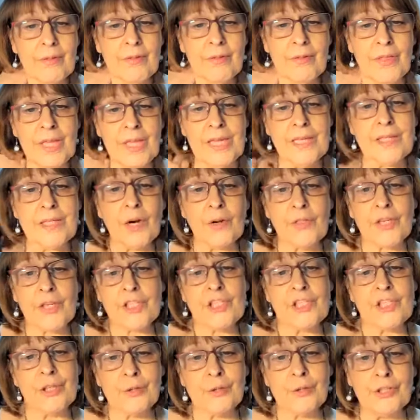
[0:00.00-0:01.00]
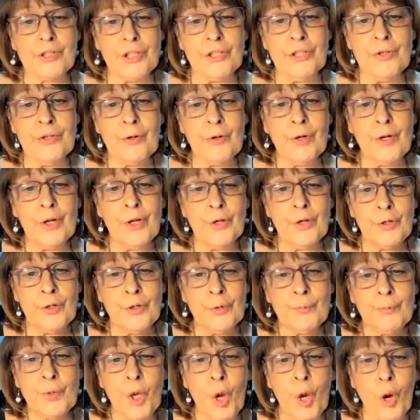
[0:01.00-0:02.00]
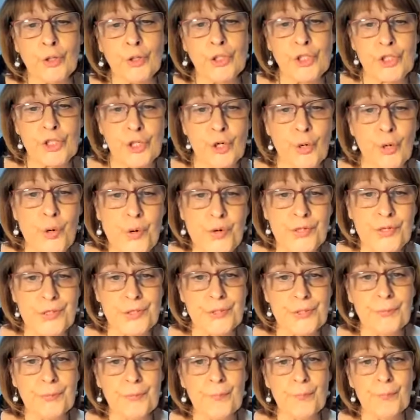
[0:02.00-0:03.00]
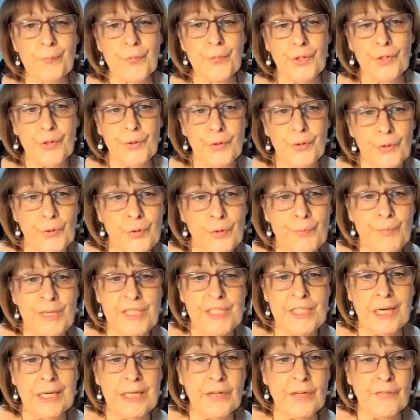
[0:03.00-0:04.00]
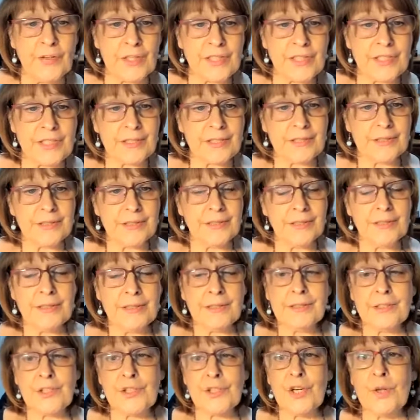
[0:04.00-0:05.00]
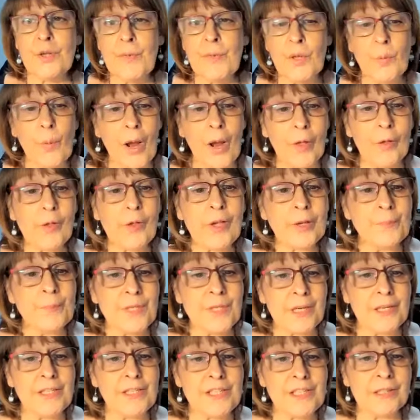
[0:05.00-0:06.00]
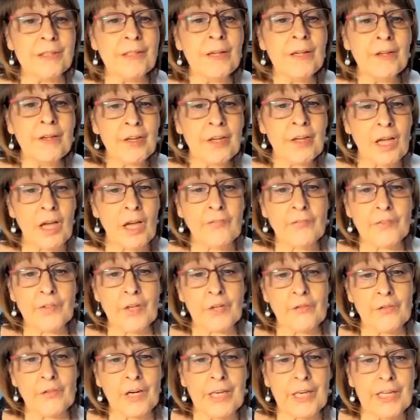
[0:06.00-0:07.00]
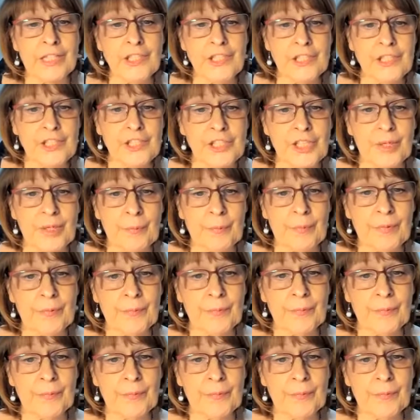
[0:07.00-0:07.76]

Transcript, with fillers: These are the children whom God chose, whom He delivered, and whom He welcomed into covenant relationship.